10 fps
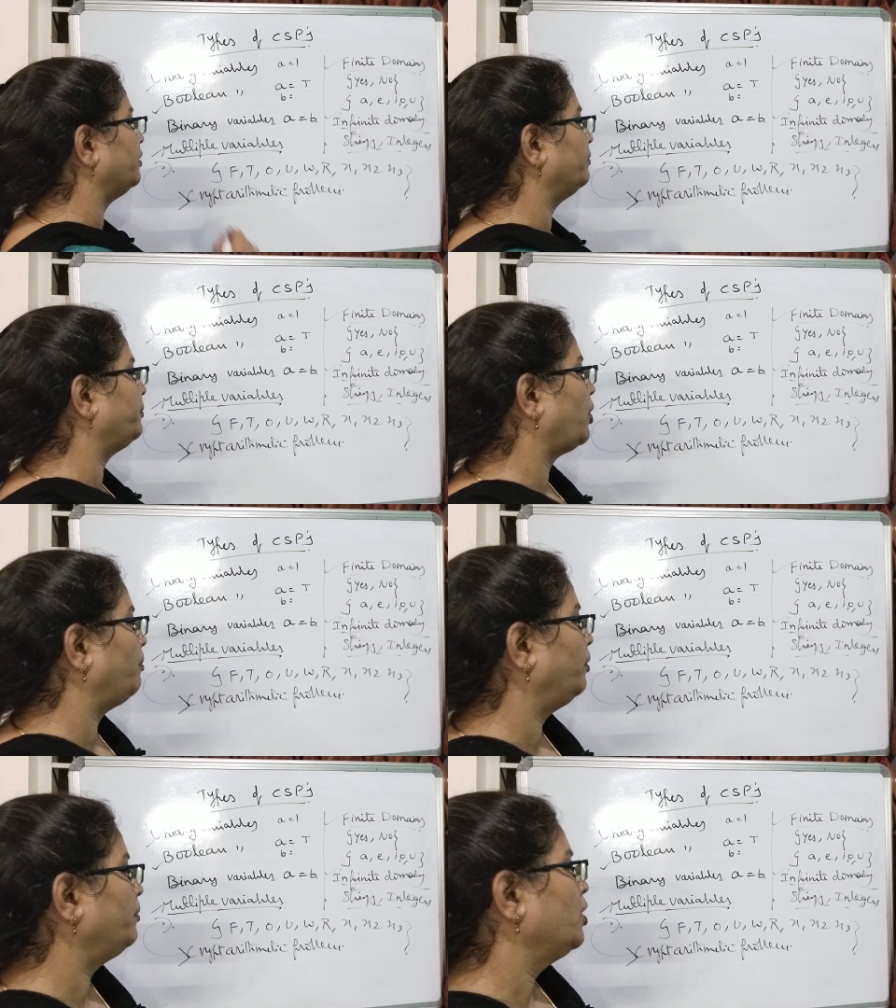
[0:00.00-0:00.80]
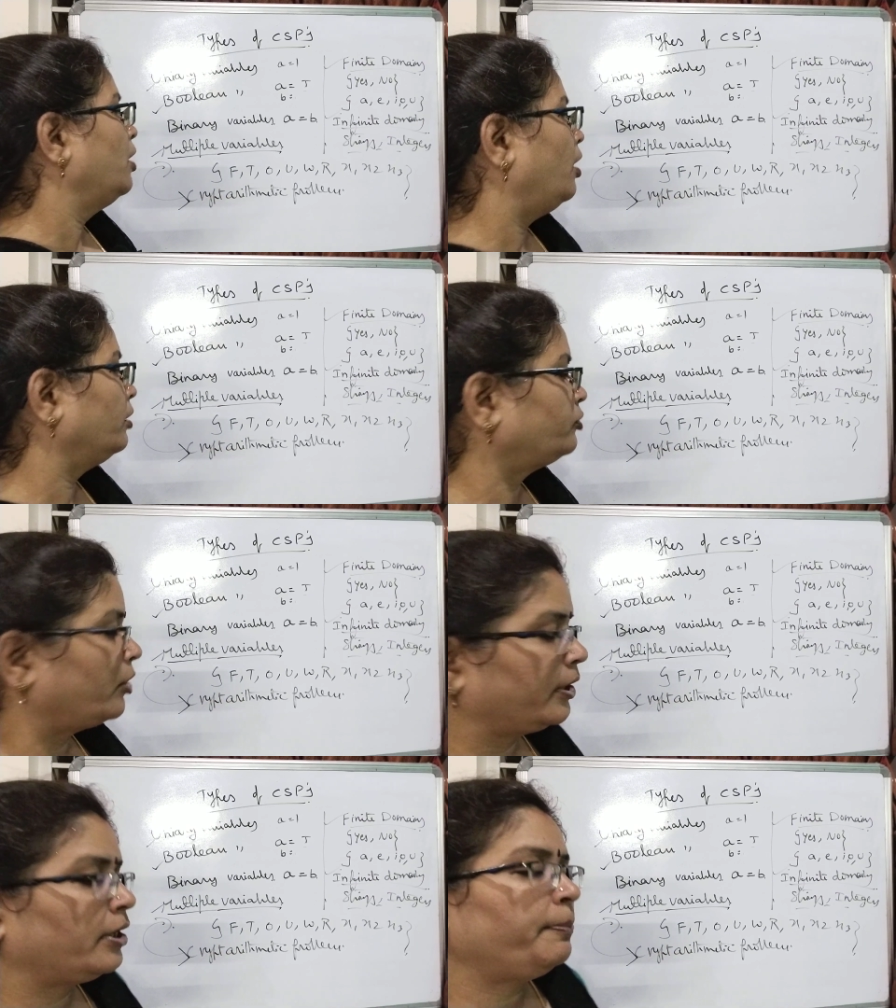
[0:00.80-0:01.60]
problem,
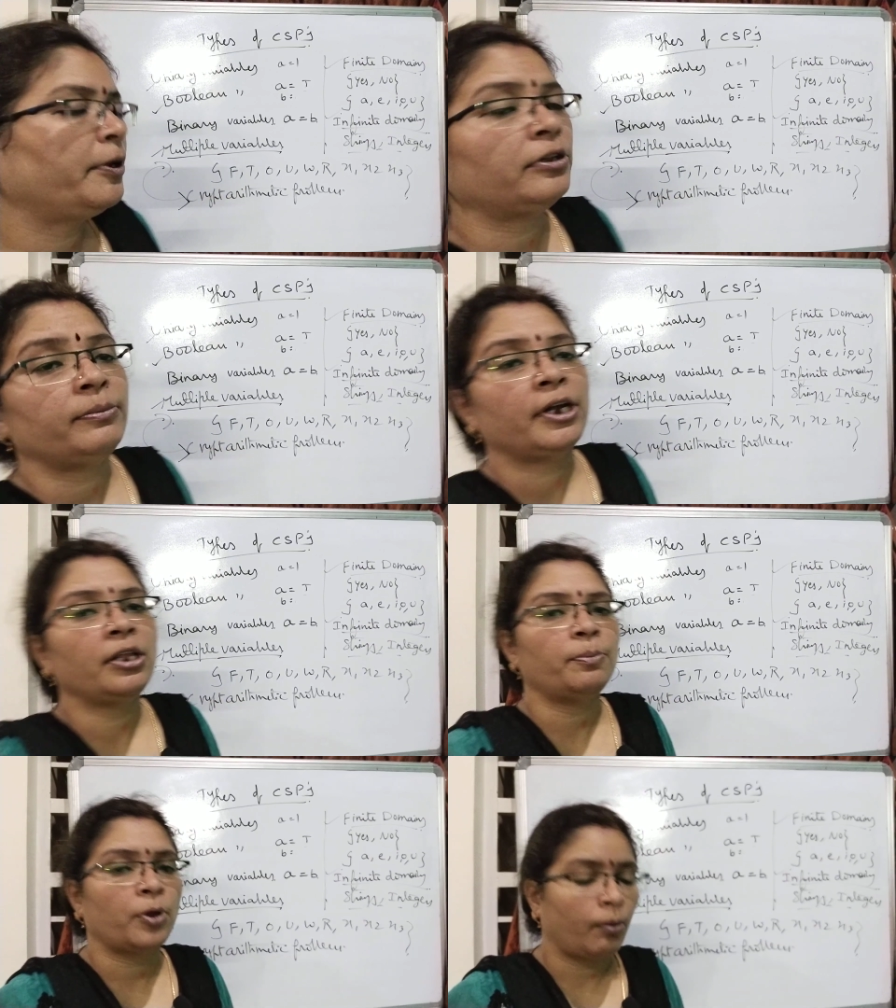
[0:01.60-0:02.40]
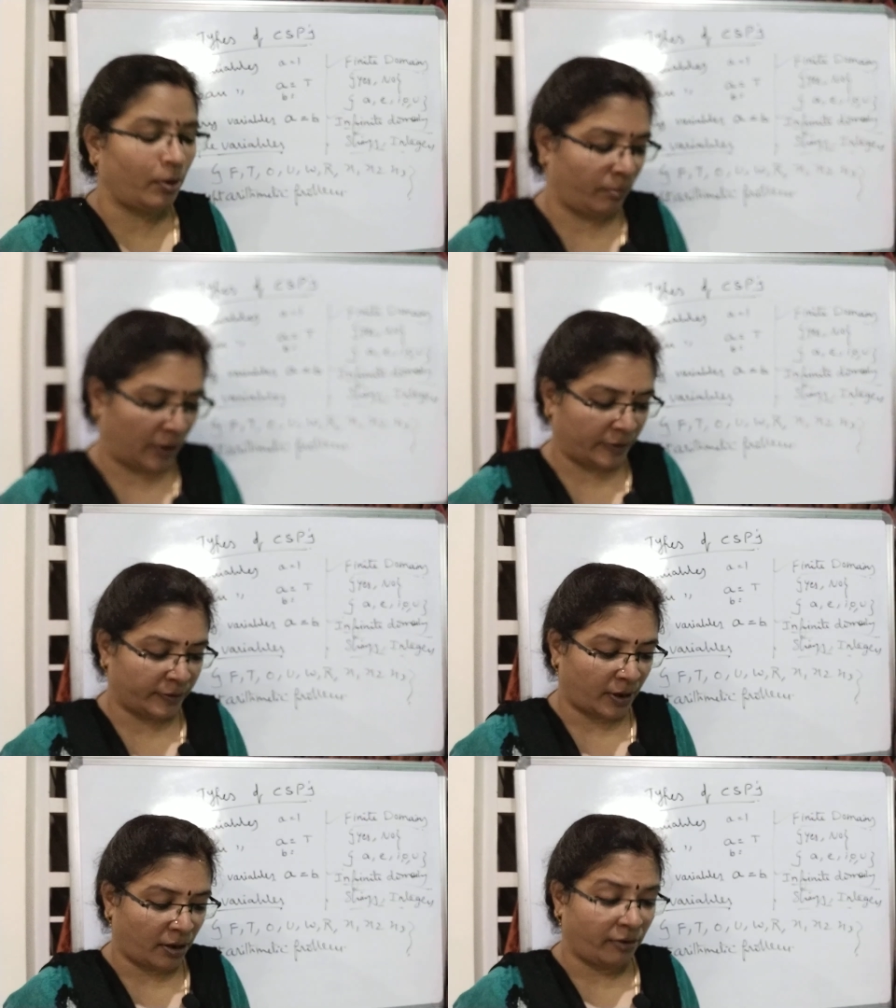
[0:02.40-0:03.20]
crypt arithmetic problem is
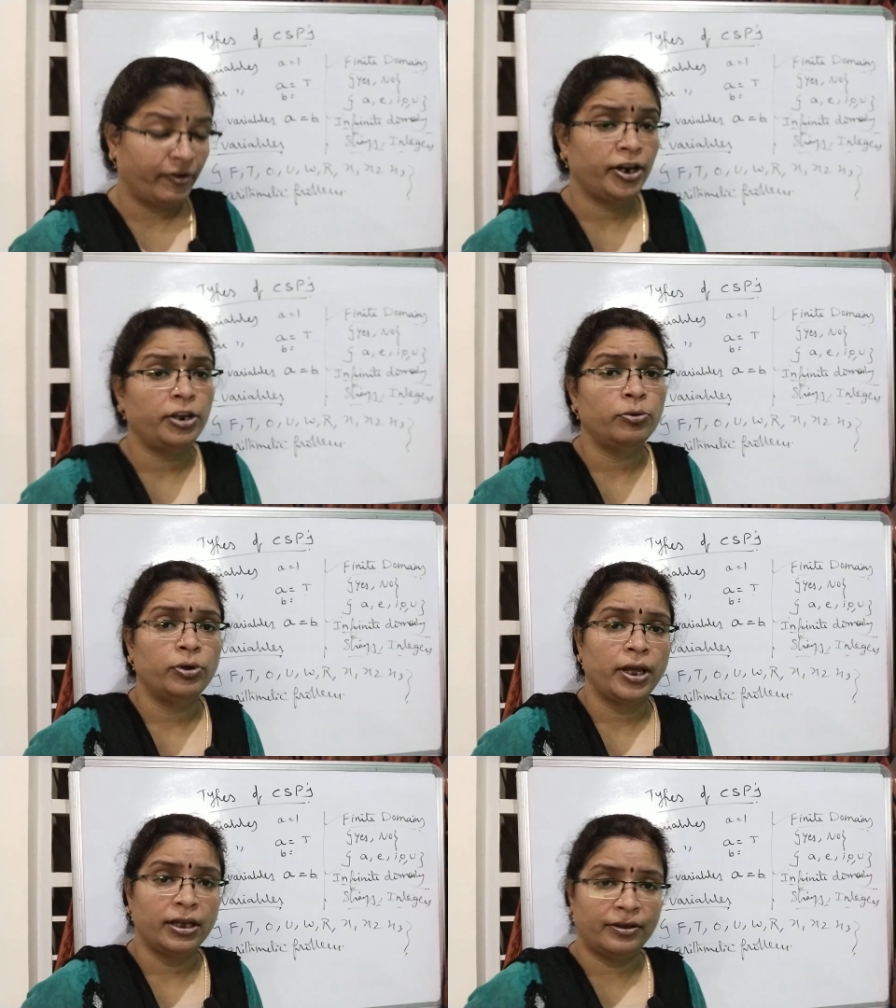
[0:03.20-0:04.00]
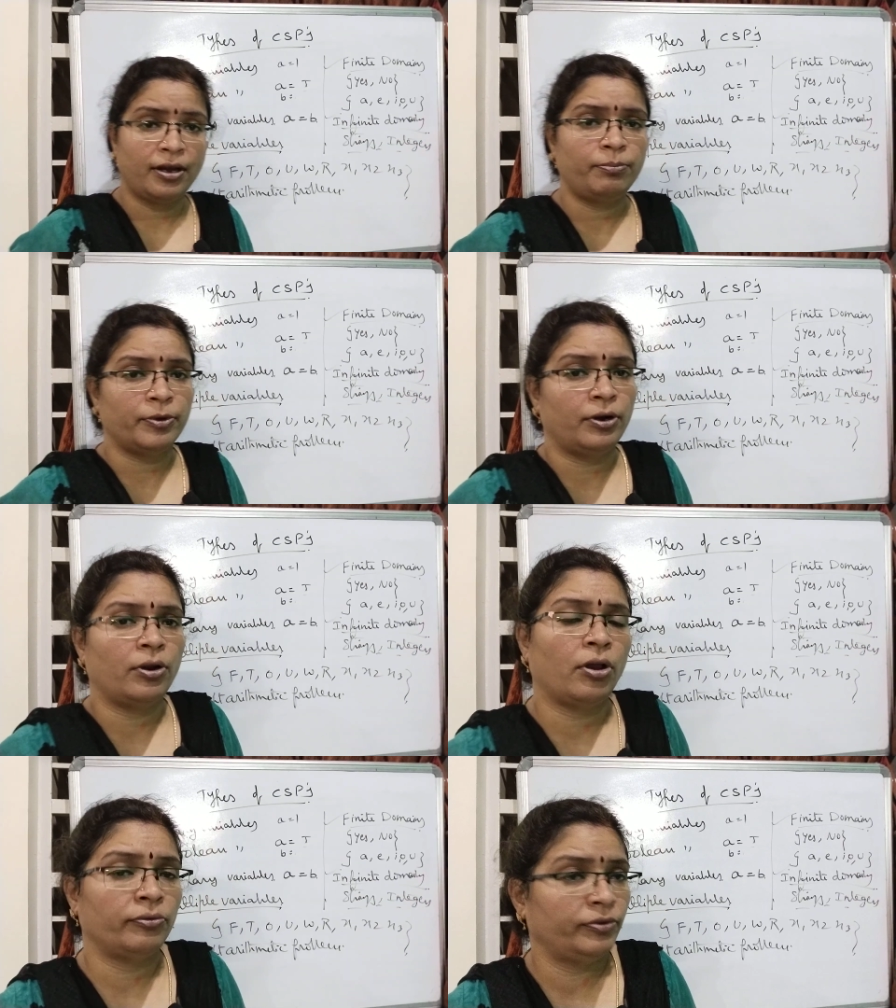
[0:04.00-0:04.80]
the very good example
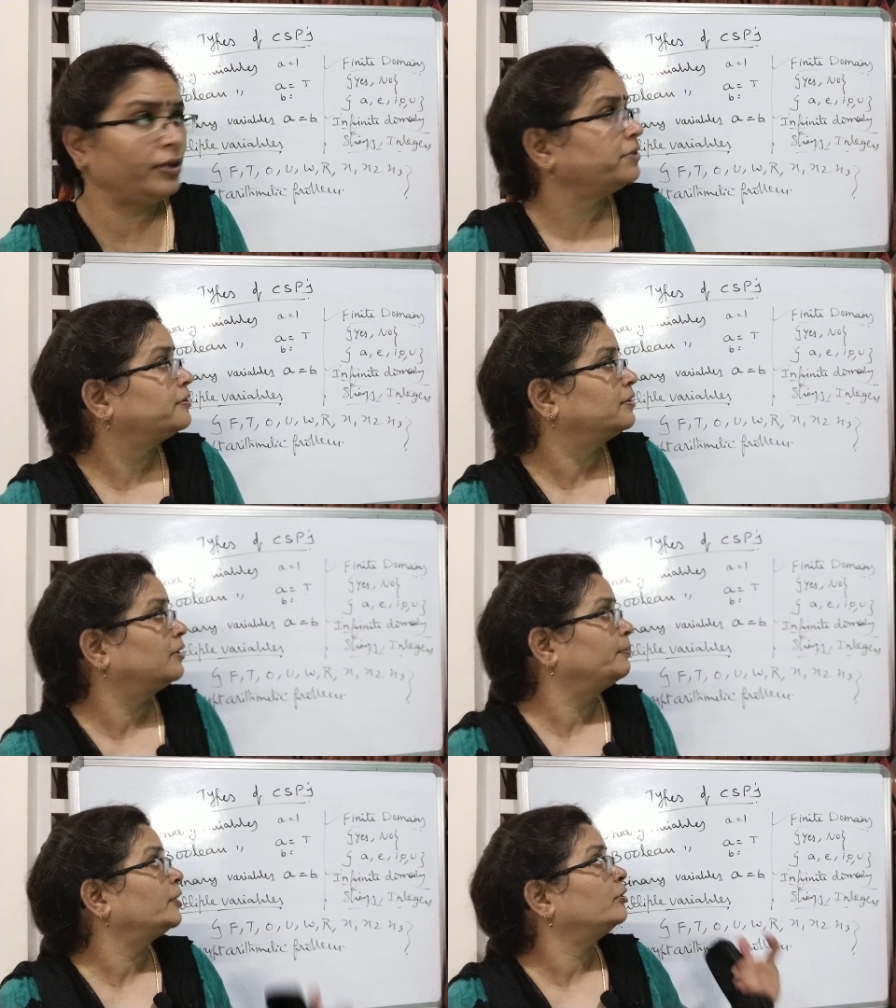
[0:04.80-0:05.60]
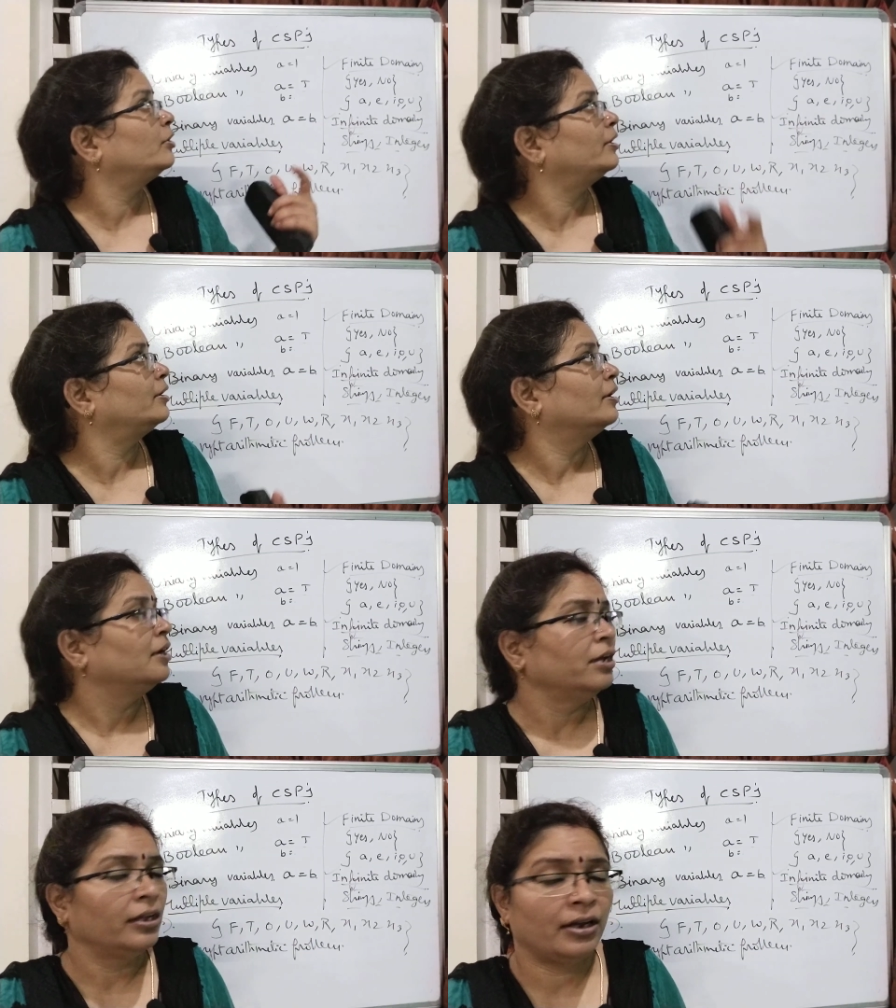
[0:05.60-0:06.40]
of this particular
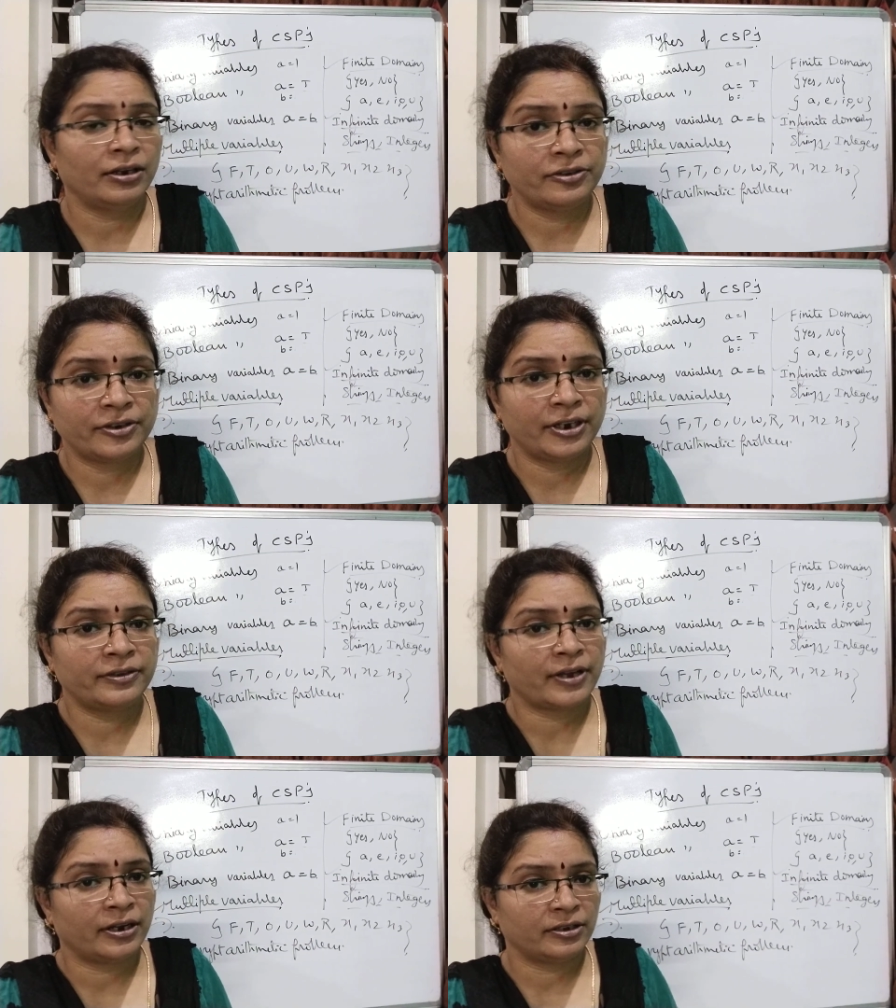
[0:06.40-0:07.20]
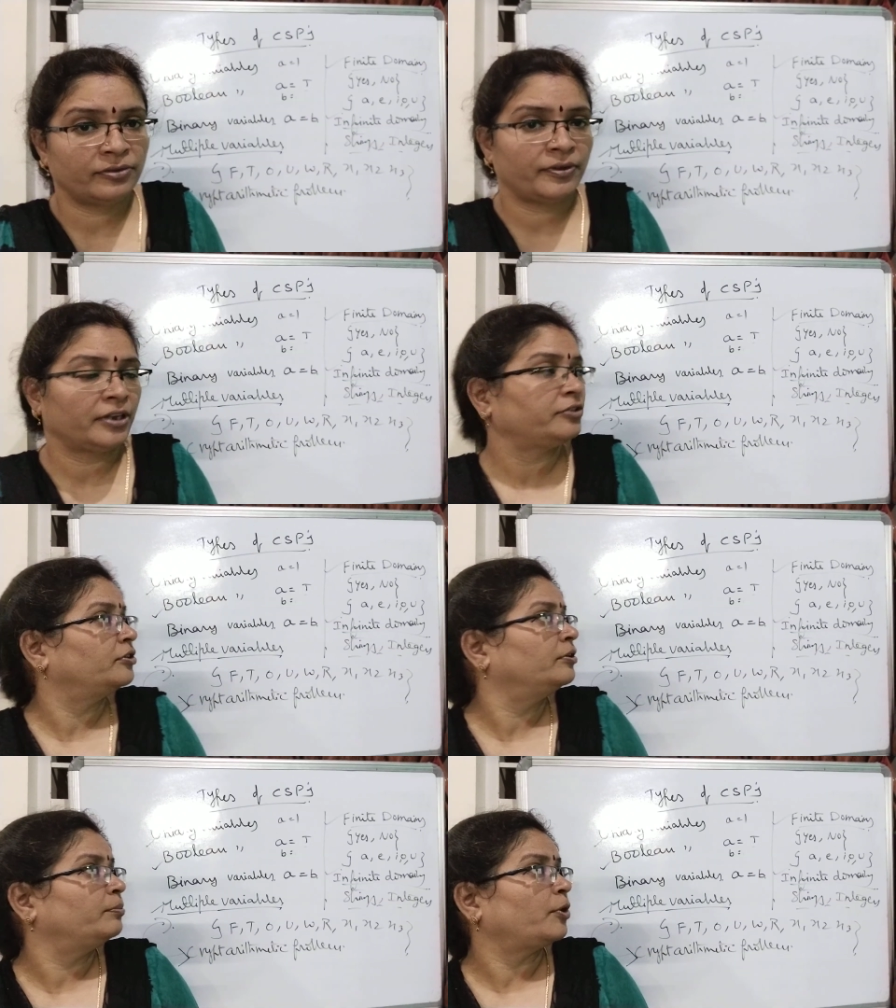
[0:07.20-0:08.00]
constraint
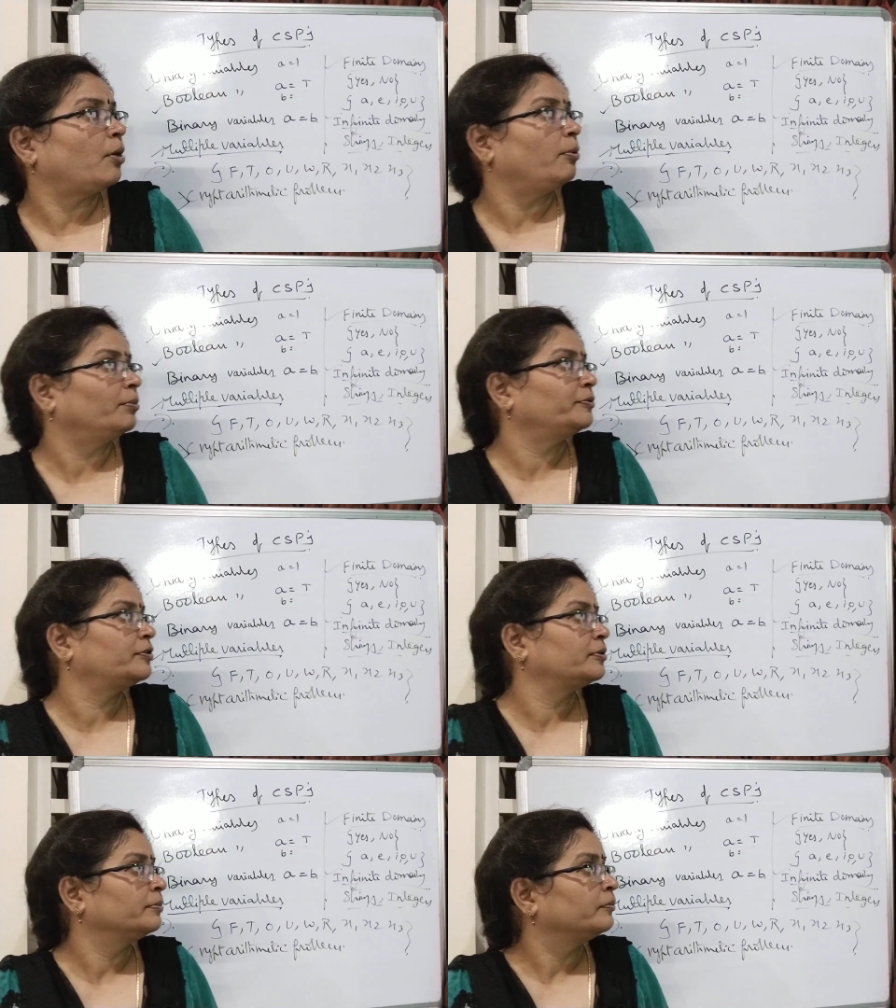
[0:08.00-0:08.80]
satisfaction problems.